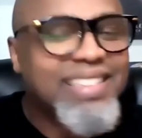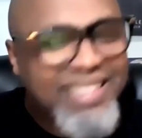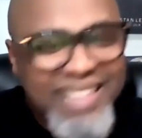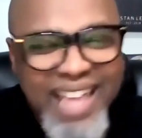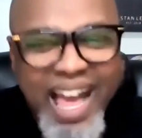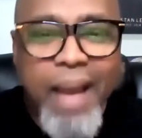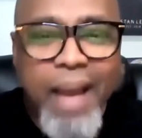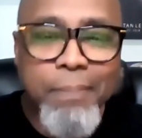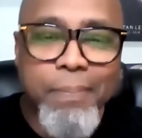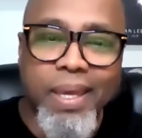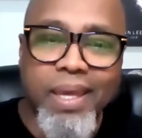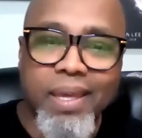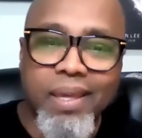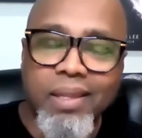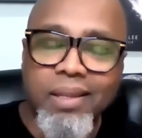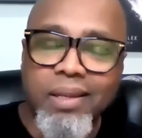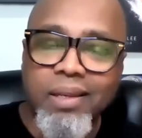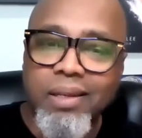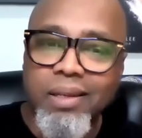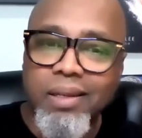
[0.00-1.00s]
Stop
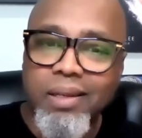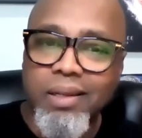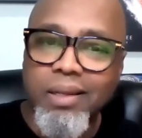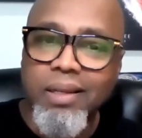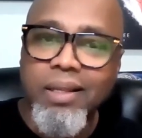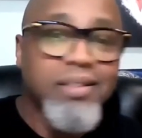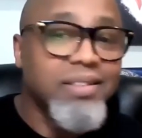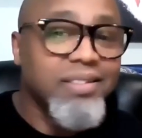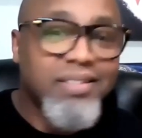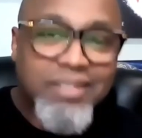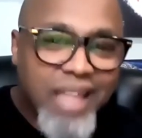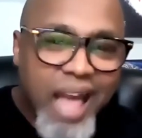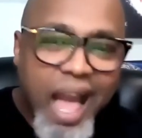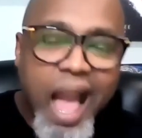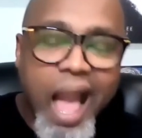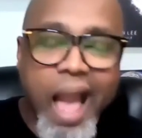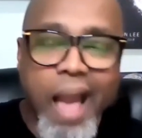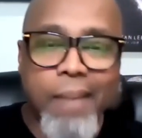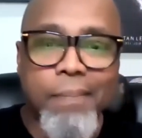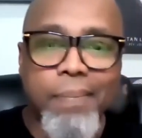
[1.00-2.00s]
it.
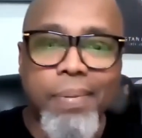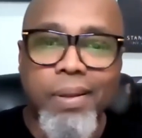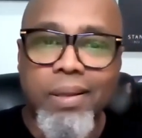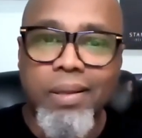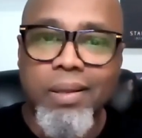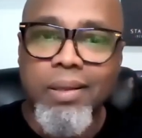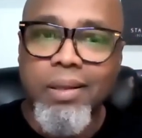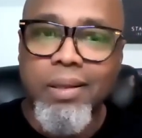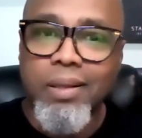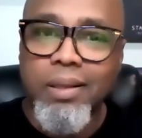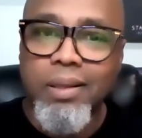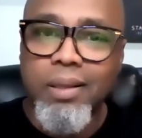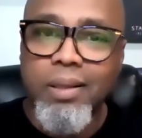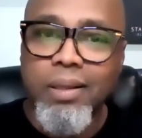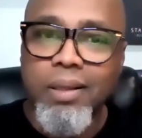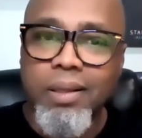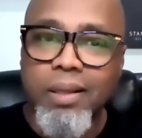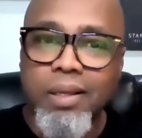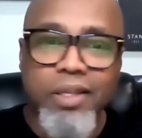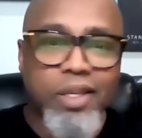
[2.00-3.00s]
Stop.
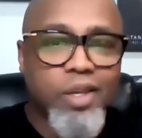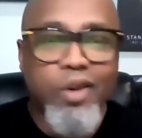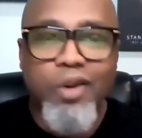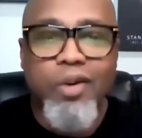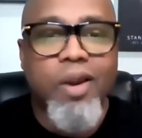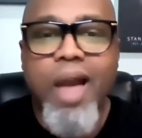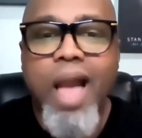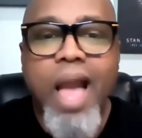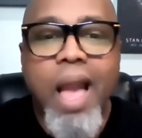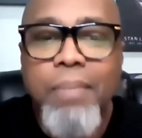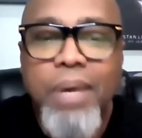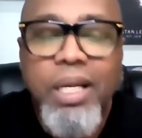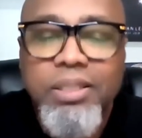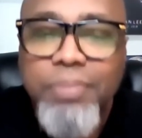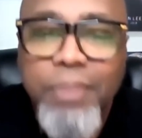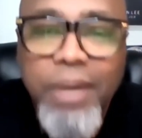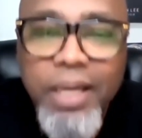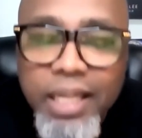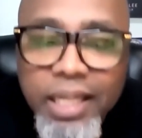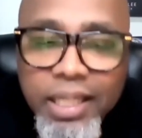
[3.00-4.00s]
You don't know how
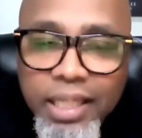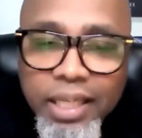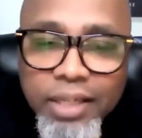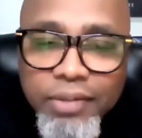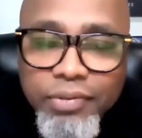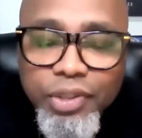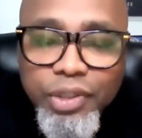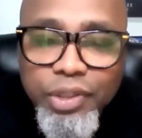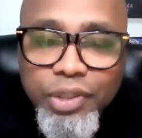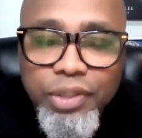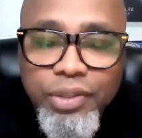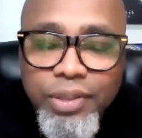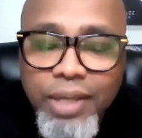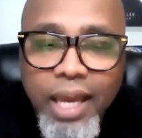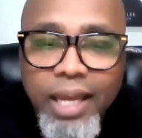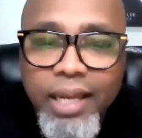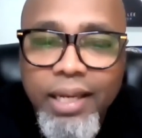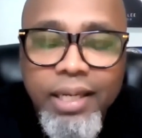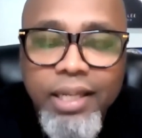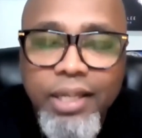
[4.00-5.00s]
much money he give to the
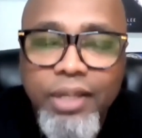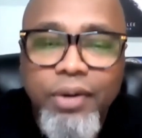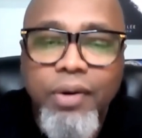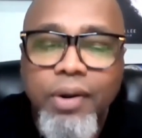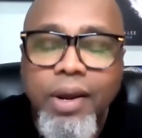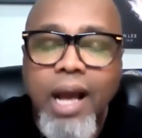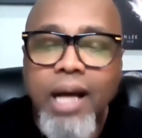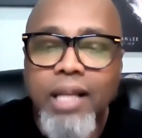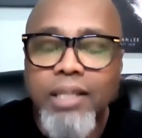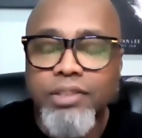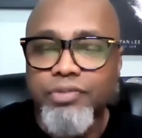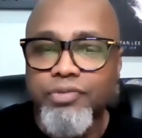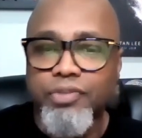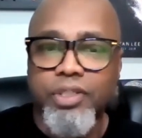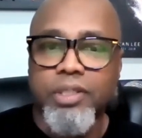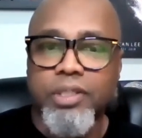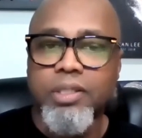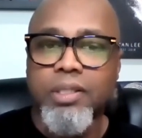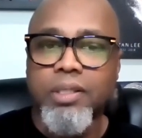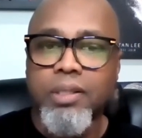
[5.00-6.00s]
United Negro College
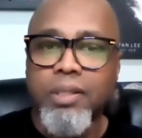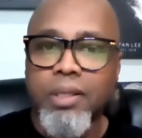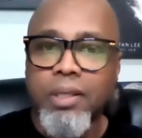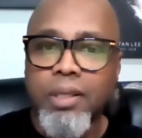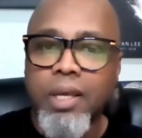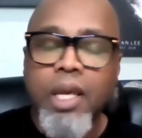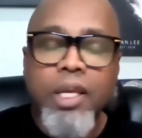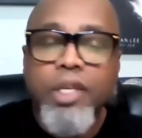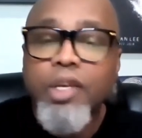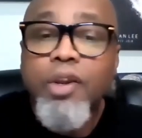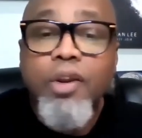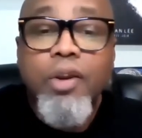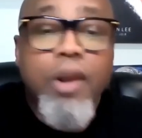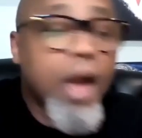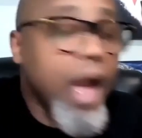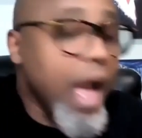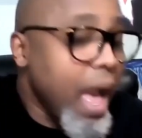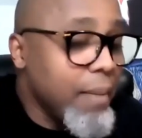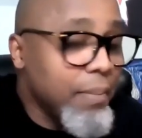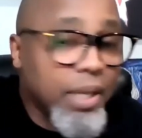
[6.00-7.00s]
Fund. You don't
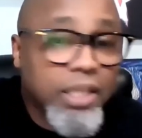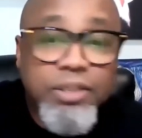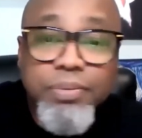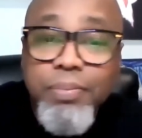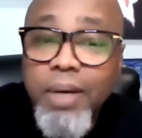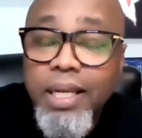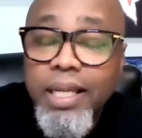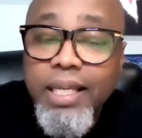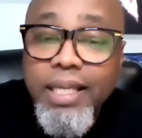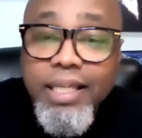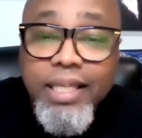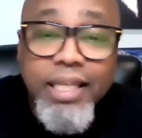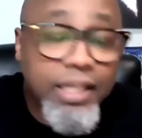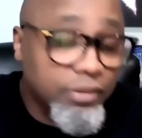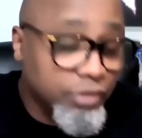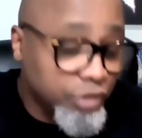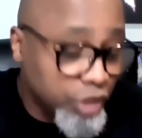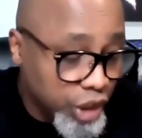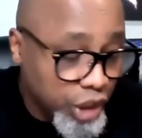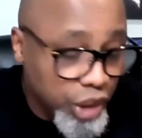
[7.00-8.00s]
know how much money he
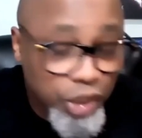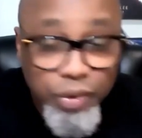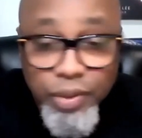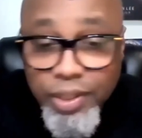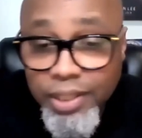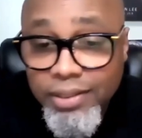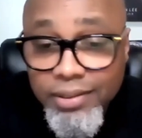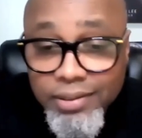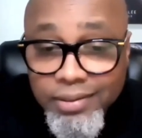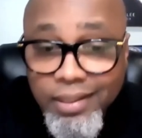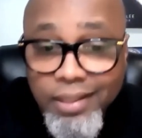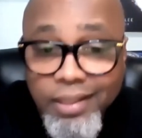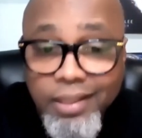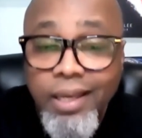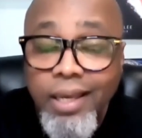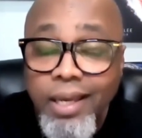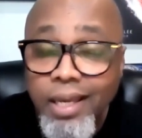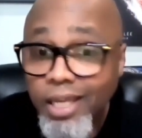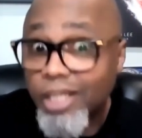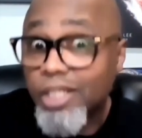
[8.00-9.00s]
gives to
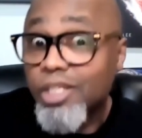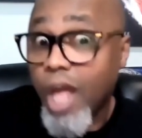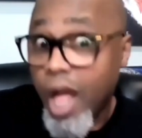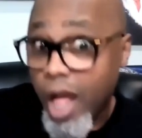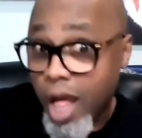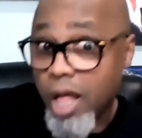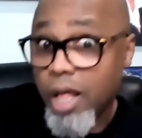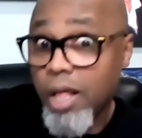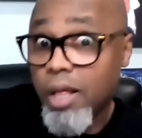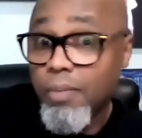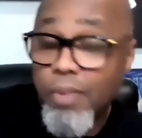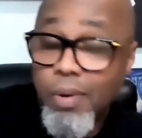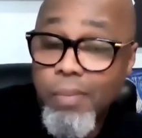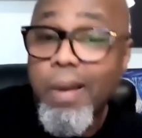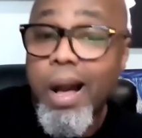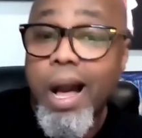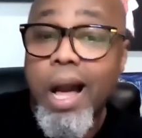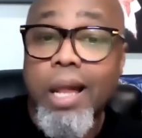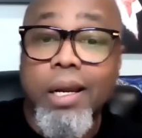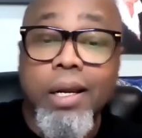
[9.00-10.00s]
UNC, his alma
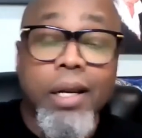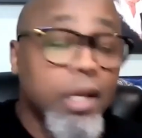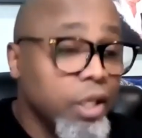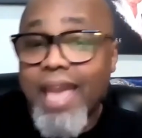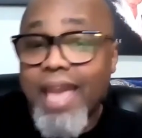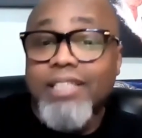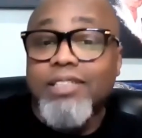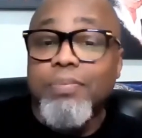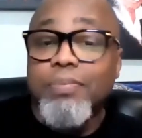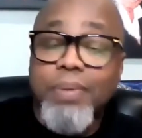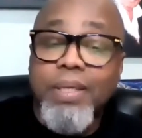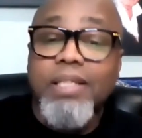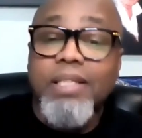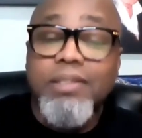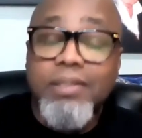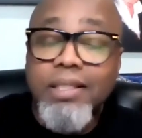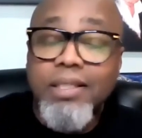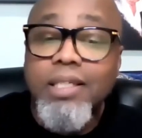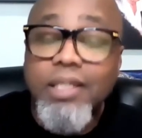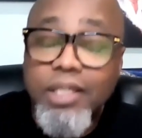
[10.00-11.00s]
mater,
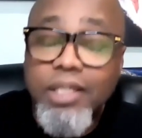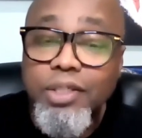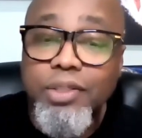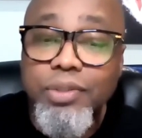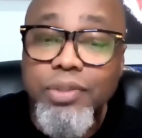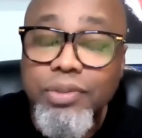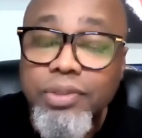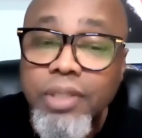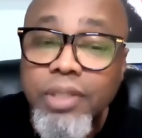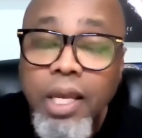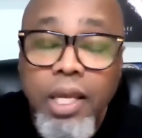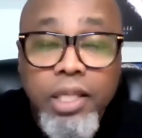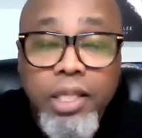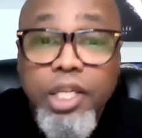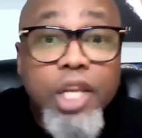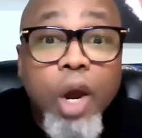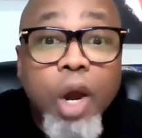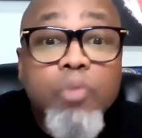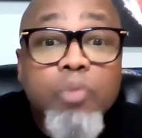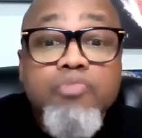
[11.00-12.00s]
HBCUs.
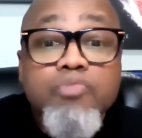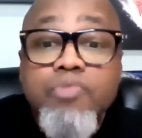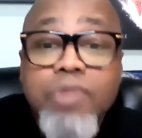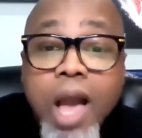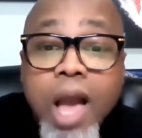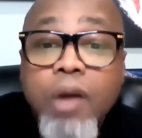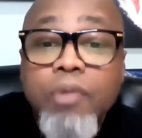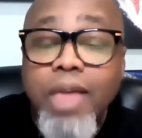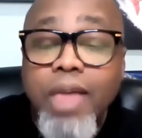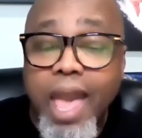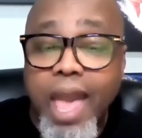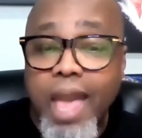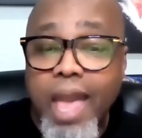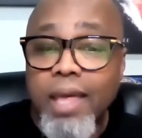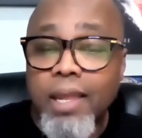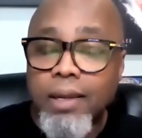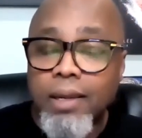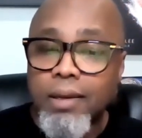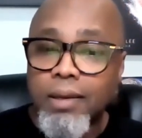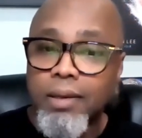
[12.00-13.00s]
You don't know
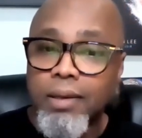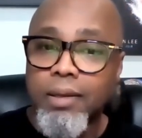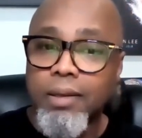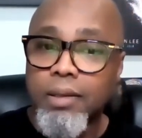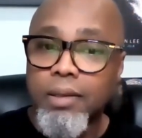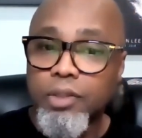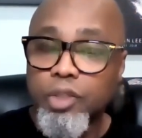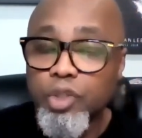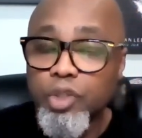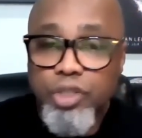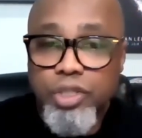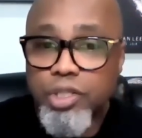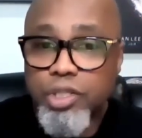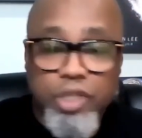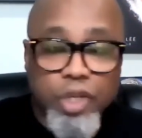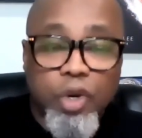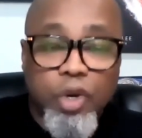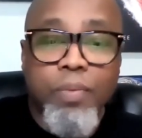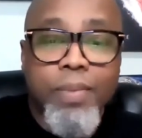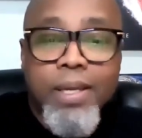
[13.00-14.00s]
that. You're just
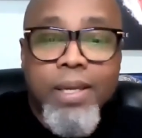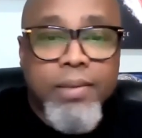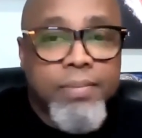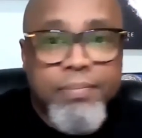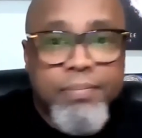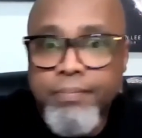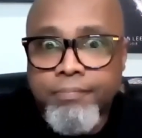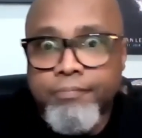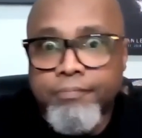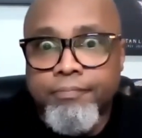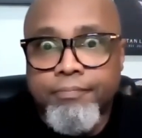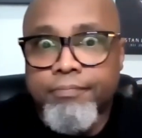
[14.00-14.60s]
assuming